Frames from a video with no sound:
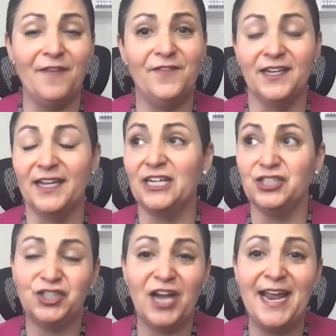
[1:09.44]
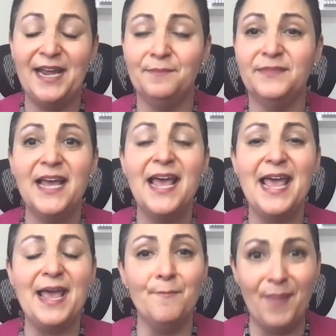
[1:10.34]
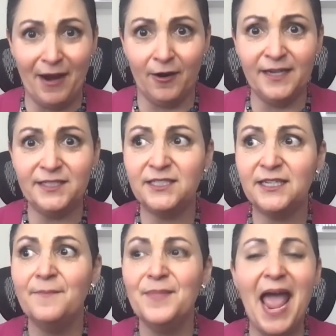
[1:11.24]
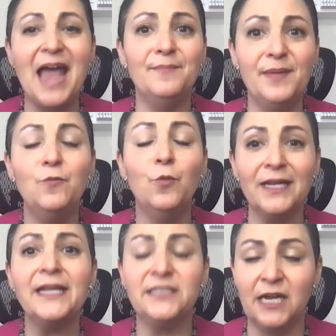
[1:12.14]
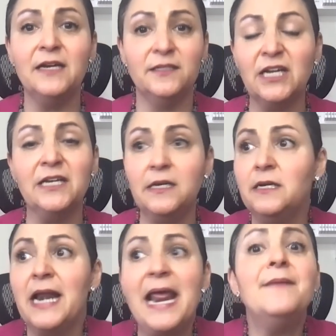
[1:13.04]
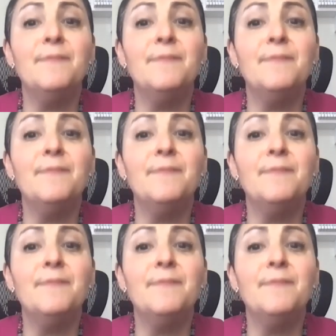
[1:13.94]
feeling ashamed, embarrassed? and be willing to, to name